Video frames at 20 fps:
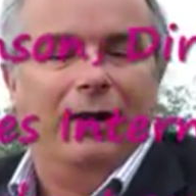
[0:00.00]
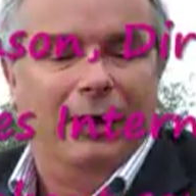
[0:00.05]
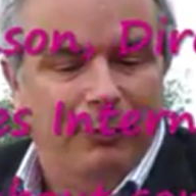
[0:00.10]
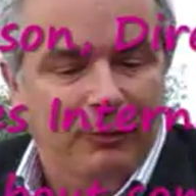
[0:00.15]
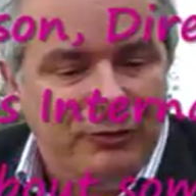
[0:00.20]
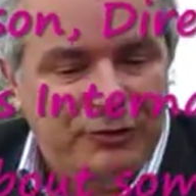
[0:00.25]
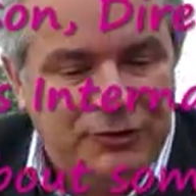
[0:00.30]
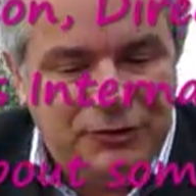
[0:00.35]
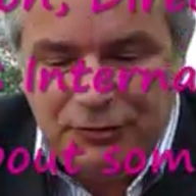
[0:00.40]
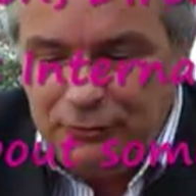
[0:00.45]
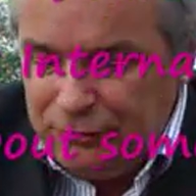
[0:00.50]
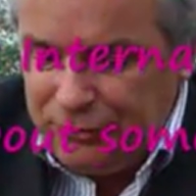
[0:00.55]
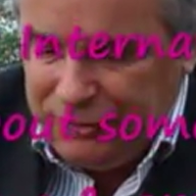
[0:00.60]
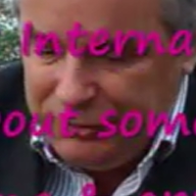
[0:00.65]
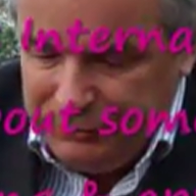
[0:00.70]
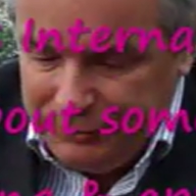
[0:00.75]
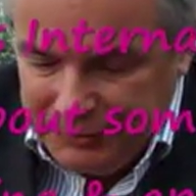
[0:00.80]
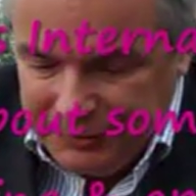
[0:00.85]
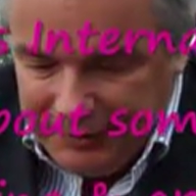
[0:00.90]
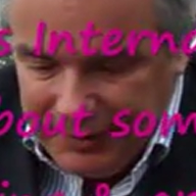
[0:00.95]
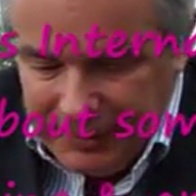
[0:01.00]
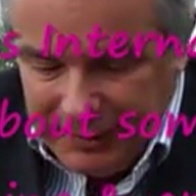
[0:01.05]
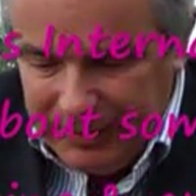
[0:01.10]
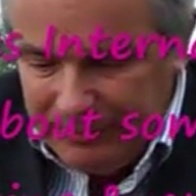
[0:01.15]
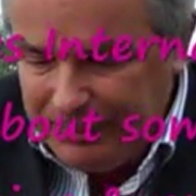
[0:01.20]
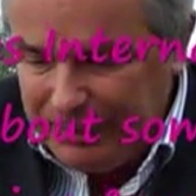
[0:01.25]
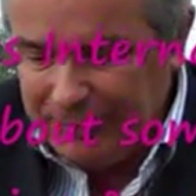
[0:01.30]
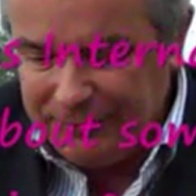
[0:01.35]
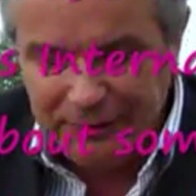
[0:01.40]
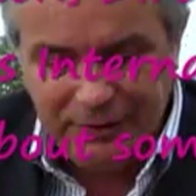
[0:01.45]
I want to talk to you today
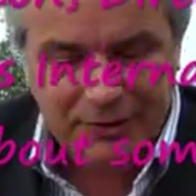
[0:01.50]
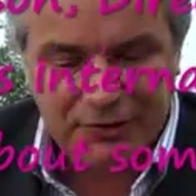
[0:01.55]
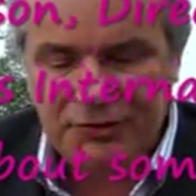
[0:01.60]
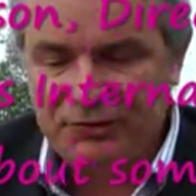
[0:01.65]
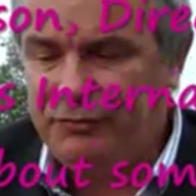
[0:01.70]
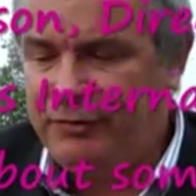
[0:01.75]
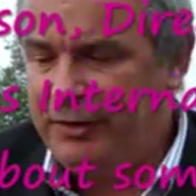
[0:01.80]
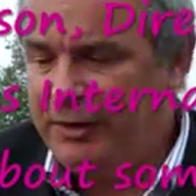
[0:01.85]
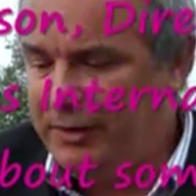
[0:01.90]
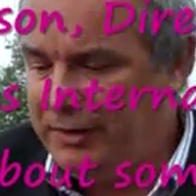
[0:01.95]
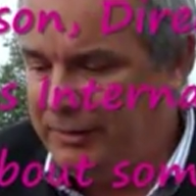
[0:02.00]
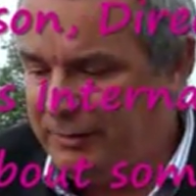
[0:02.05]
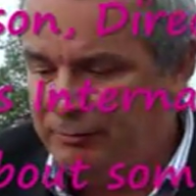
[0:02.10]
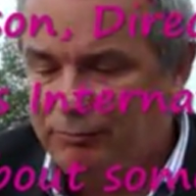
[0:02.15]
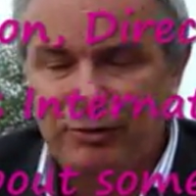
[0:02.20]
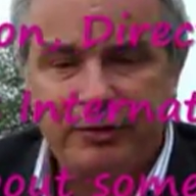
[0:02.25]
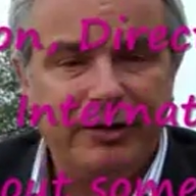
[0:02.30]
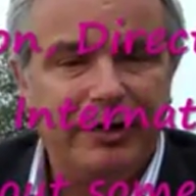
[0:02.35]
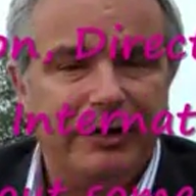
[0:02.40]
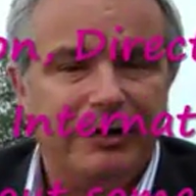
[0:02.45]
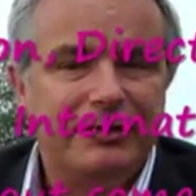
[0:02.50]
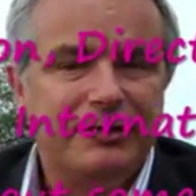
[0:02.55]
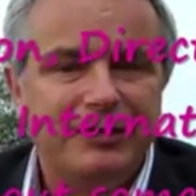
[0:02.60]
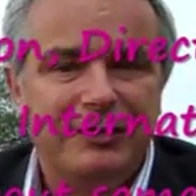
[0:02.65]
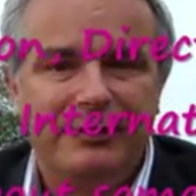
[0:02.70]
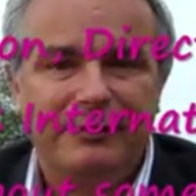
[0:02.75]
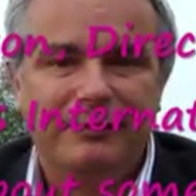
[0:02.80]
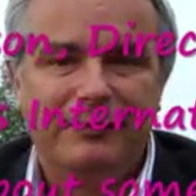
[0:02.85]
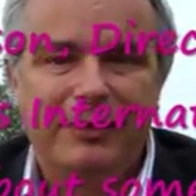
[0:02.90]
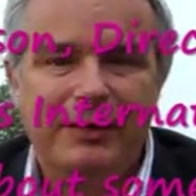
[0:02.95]
about these three
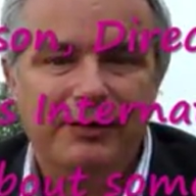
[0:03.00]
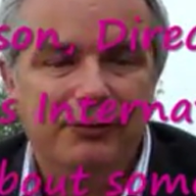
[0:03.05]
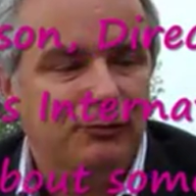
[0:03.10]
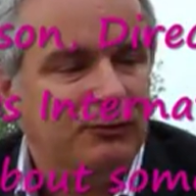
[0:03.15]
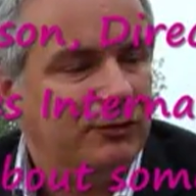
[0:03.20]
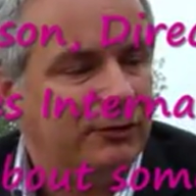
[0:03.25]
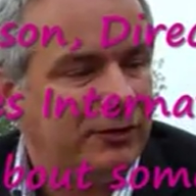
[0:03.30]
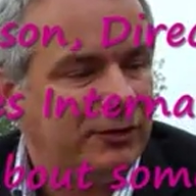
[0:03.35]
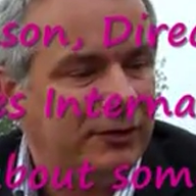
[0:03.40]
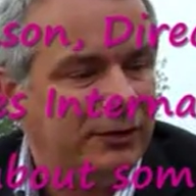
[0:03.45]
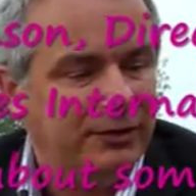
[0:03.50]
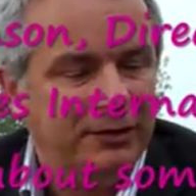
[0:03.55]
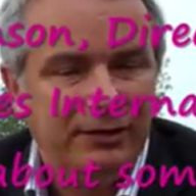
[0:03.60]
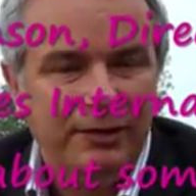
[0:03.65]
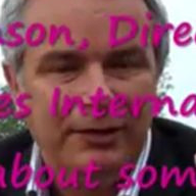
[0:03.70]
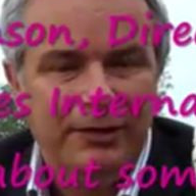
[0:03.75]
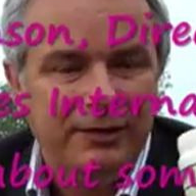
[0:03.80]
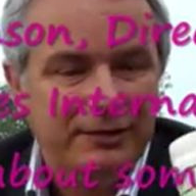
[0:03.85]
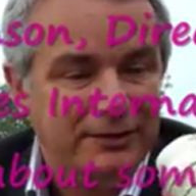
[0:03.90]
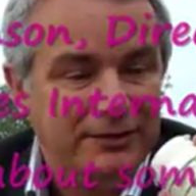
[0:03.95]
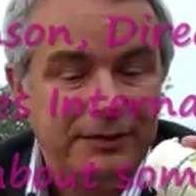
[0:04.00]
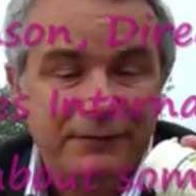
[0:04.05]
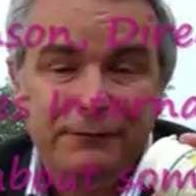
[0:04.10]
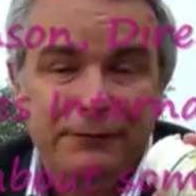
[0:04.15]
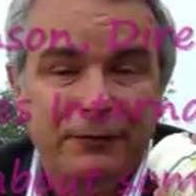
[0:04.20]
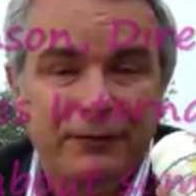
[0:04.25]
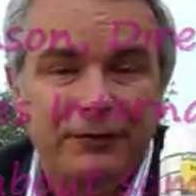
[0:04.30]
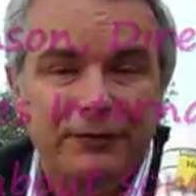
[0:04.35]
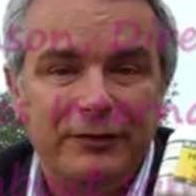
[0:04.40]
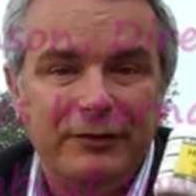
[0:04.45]
products. They all look
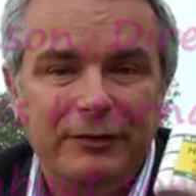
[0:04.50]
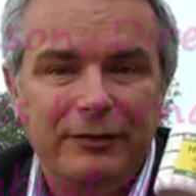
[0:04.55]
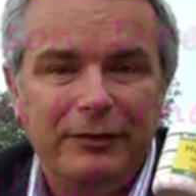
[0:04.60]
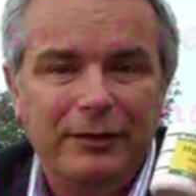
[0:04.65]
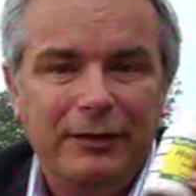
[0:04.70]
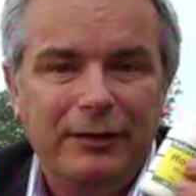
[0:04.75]
different.